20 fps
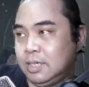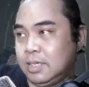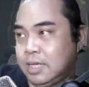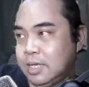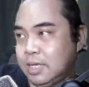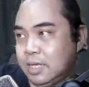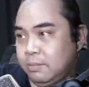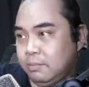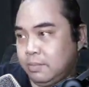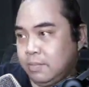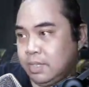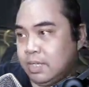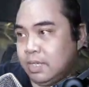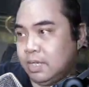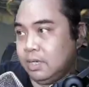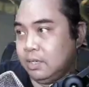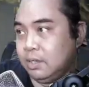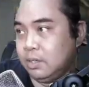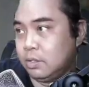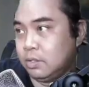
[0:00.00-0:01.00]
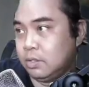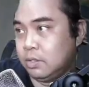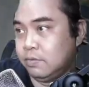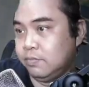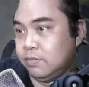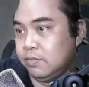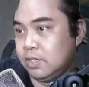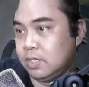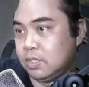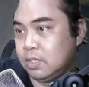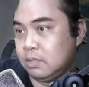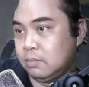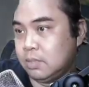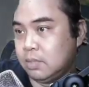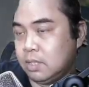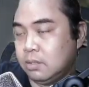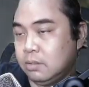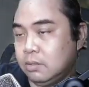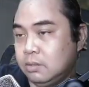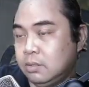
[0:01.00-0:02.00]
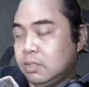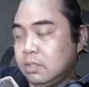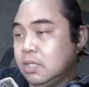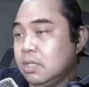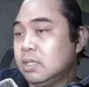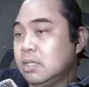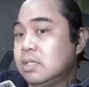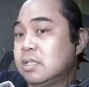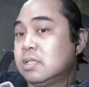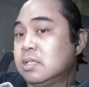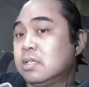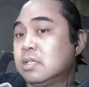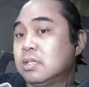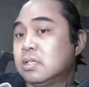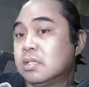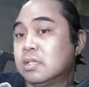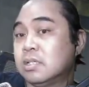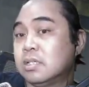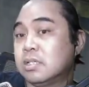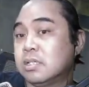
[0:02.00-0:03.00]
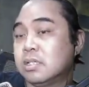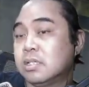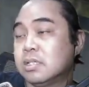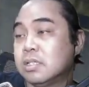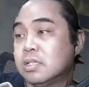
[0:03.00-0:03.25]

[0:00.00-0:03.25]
I'm getting nervous about this.